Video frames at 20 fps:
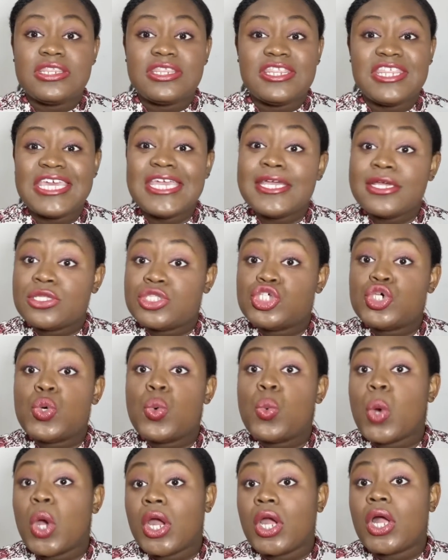thing to
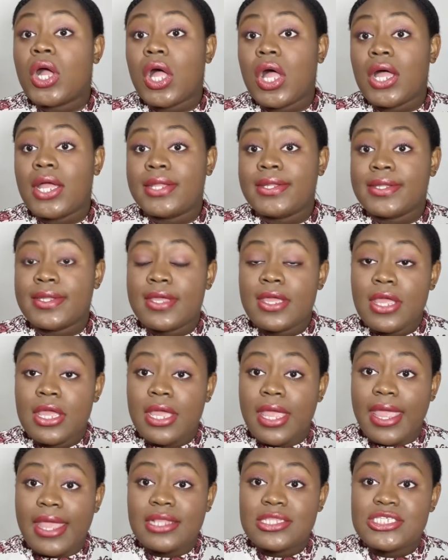work on
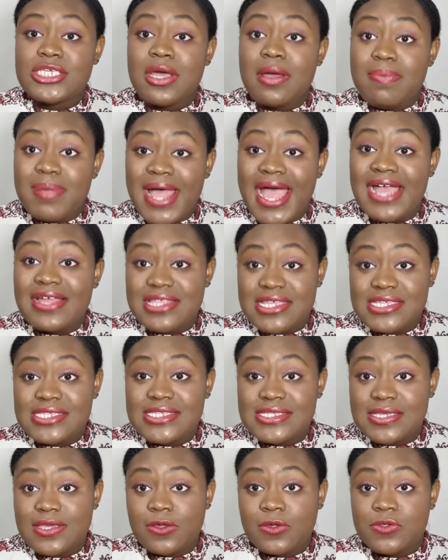and to apply these
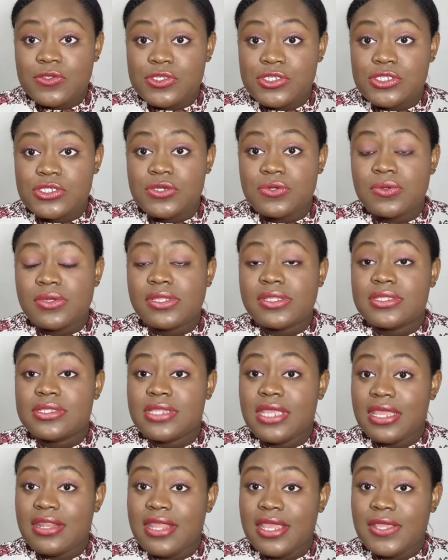skills to,
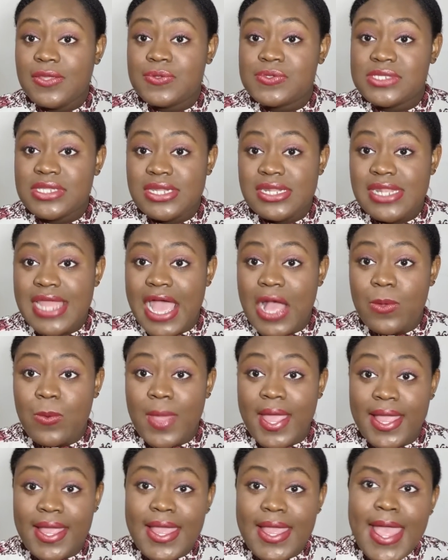and they use it in that
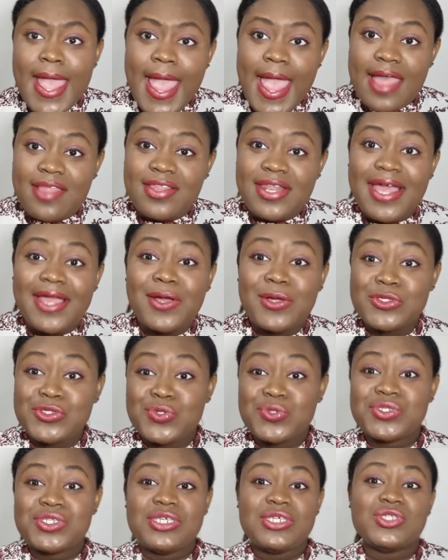way. And then I also
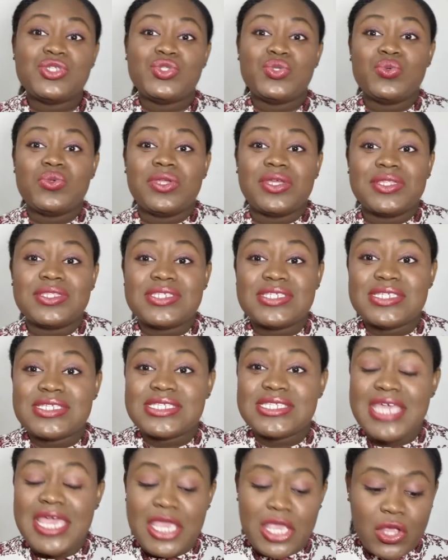see students
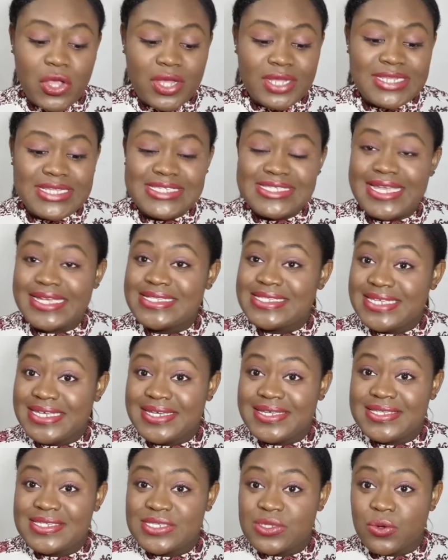taking on these
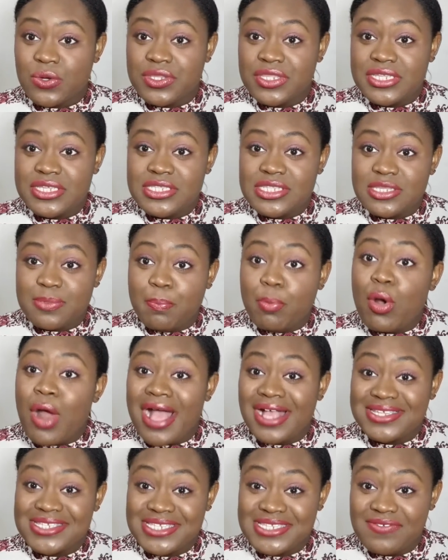ideas or the
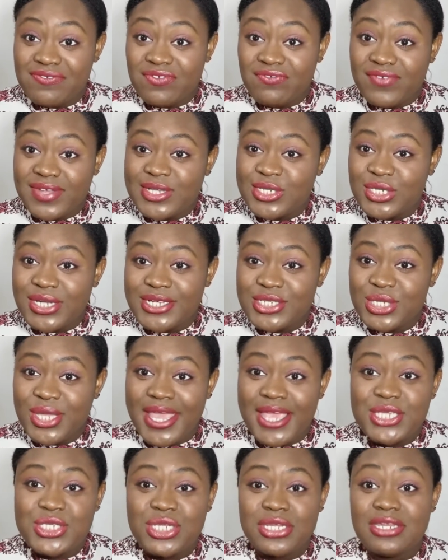process of invention
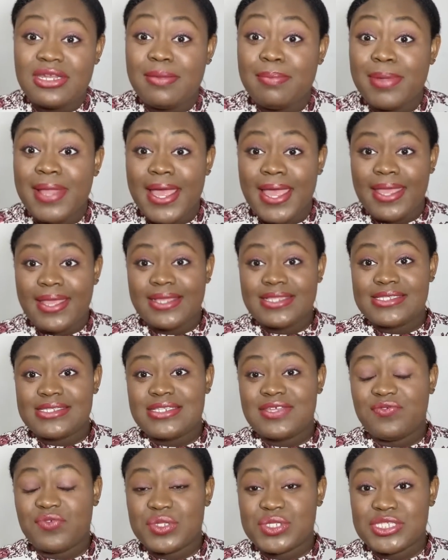education and applying it to
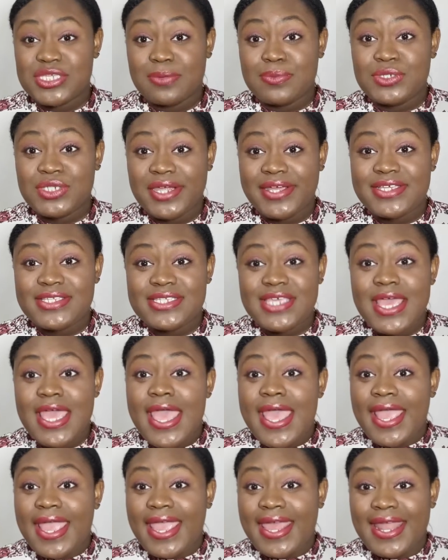different subjects,
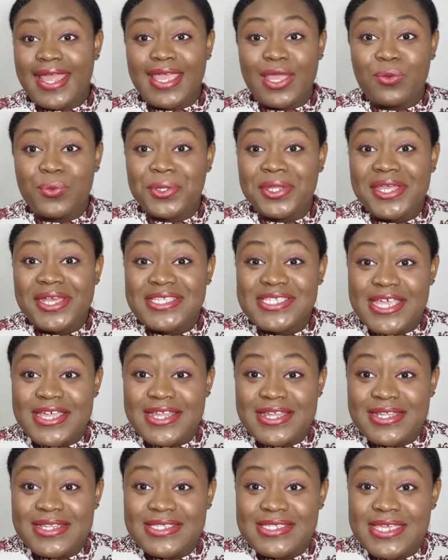and I get really
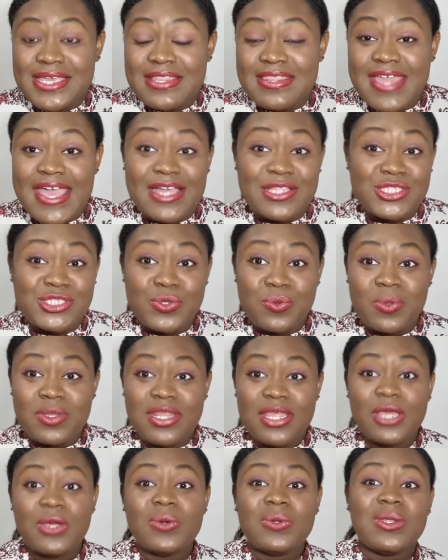excited seeing that. So when
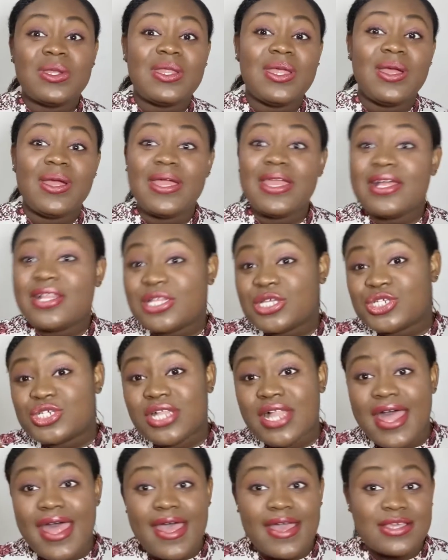they go to their English
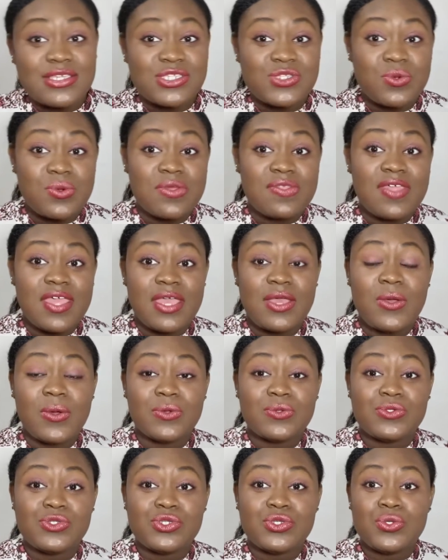class or they
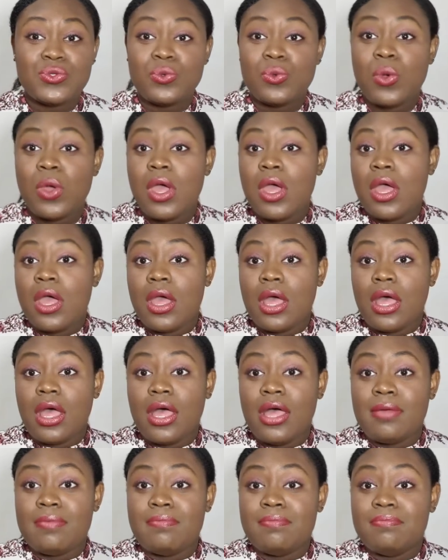go to
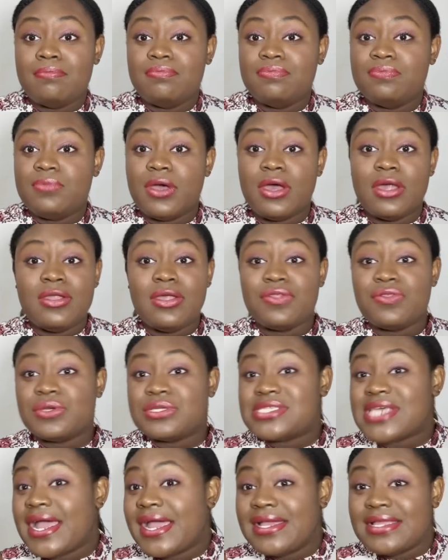another
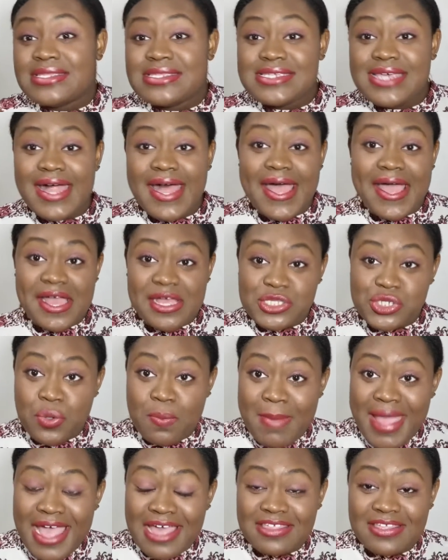science class or
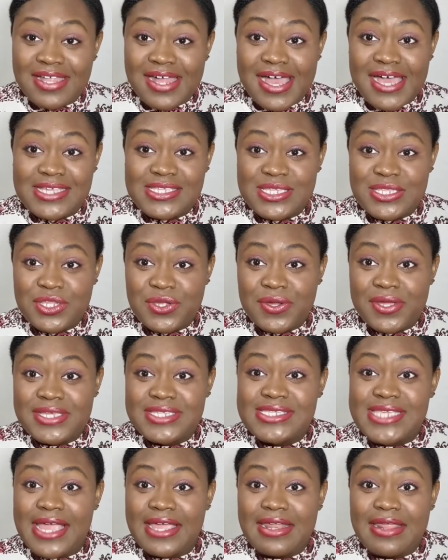math class and they're
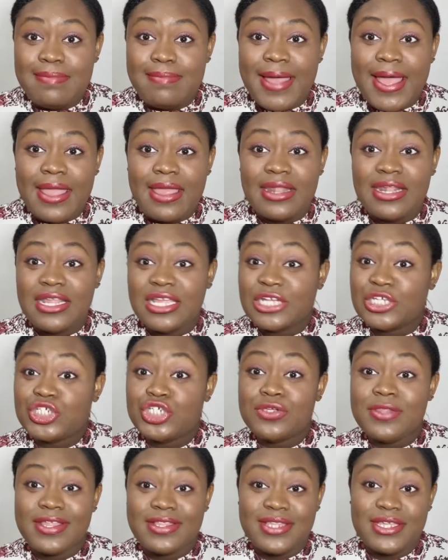excited by an
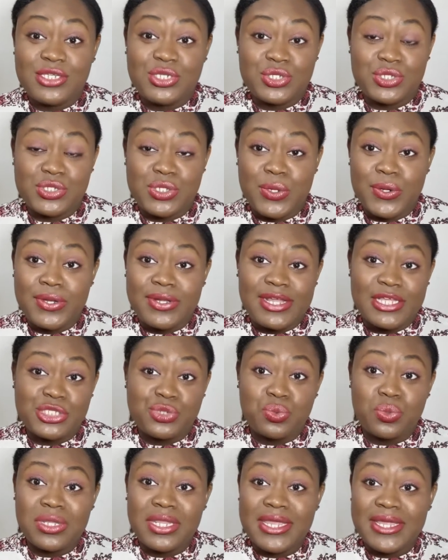issue that they just learned that's
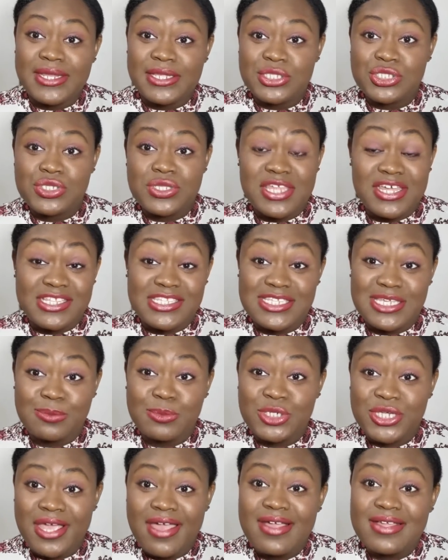related to that
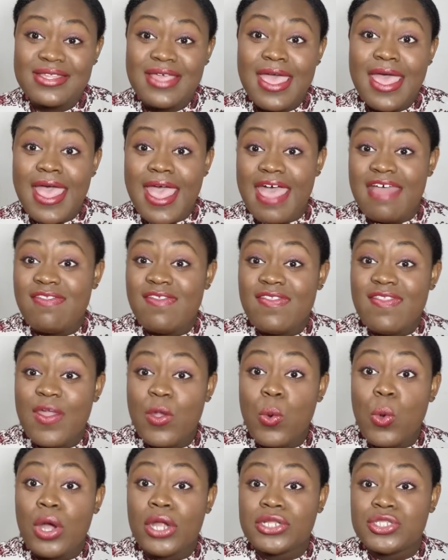subject, and then they
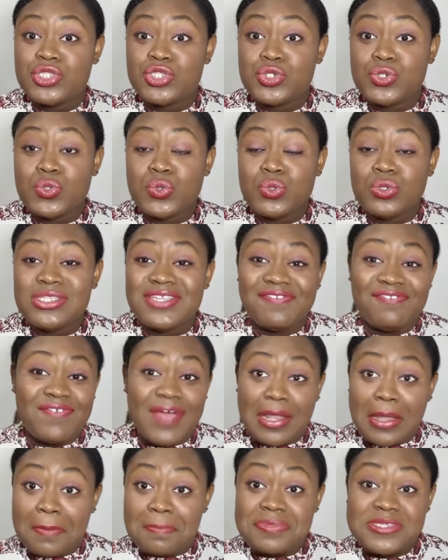want to
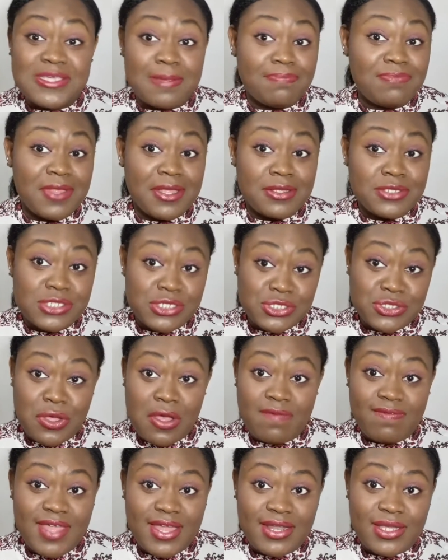develop something to
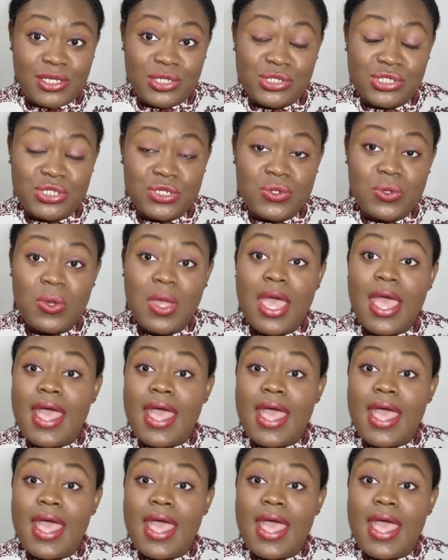solve that issue,